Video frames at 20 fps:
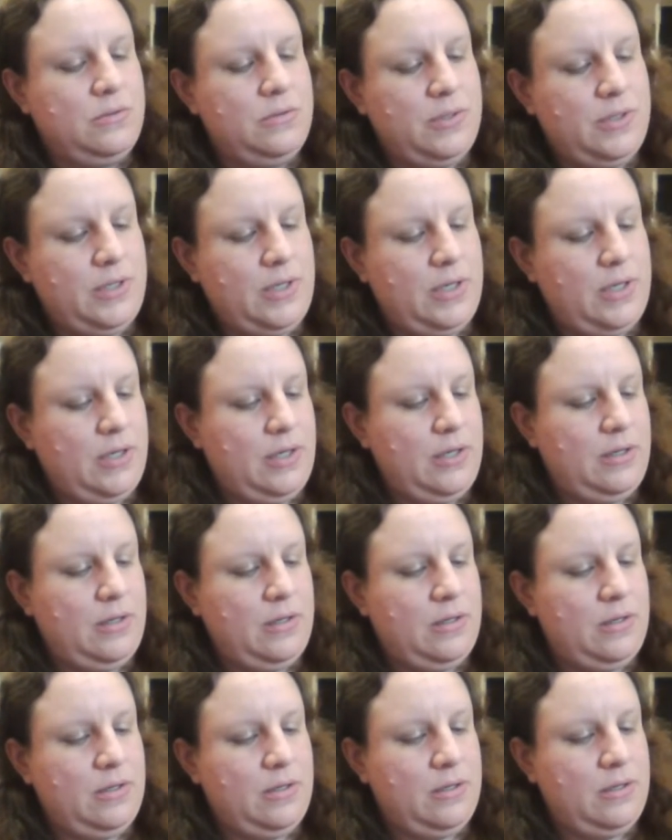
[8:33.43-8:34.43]
Okay,
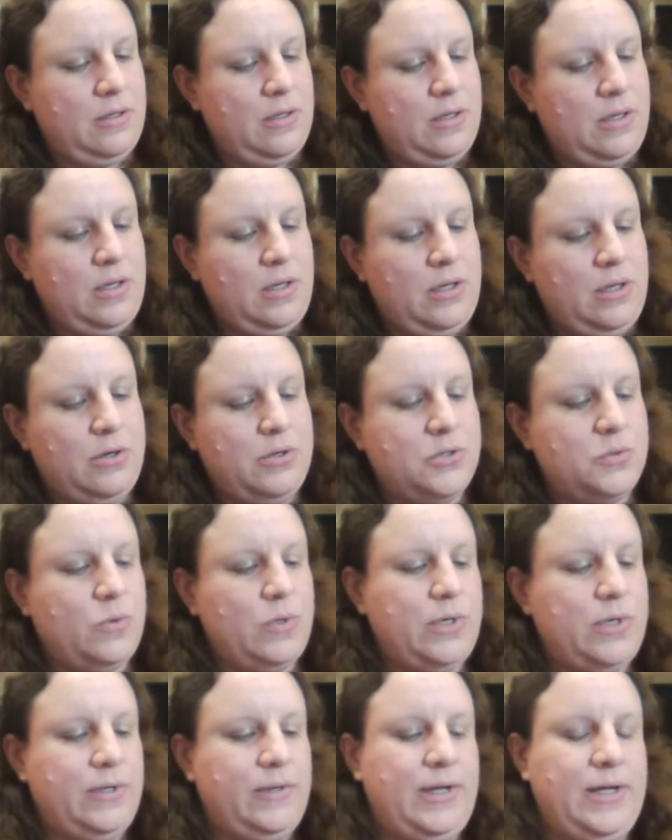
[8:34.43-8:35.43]
and here's
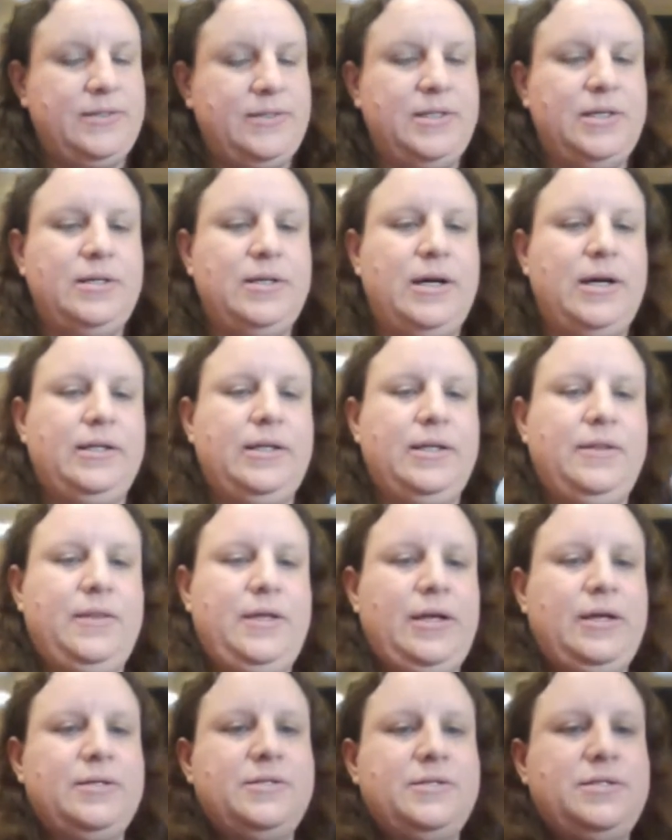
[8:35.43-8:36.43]
one that did not get
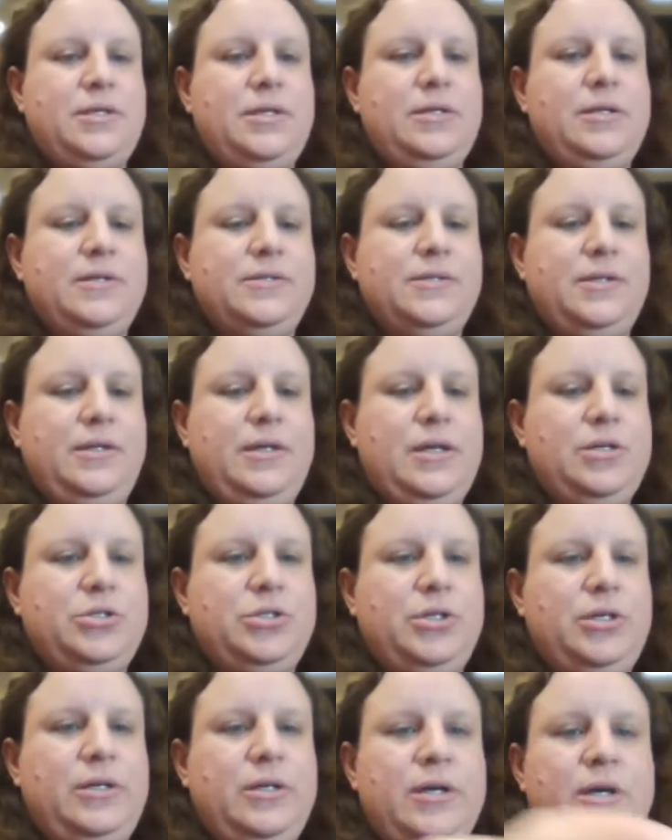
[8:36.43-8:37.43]
the ST designation.